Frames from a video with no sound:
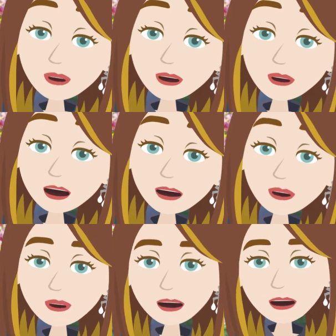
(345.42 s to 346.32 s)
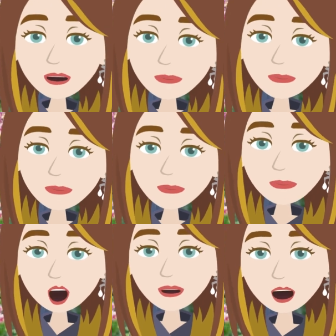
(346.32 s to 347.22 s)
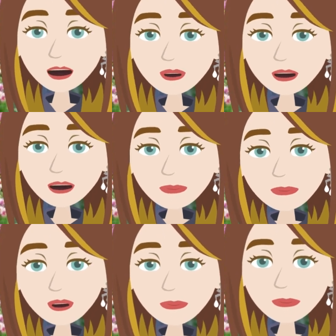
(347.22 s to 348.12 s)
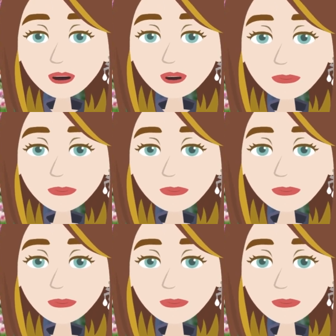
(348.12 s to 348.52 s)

here, he might tell us, I'd go with the flow if it weren't for her.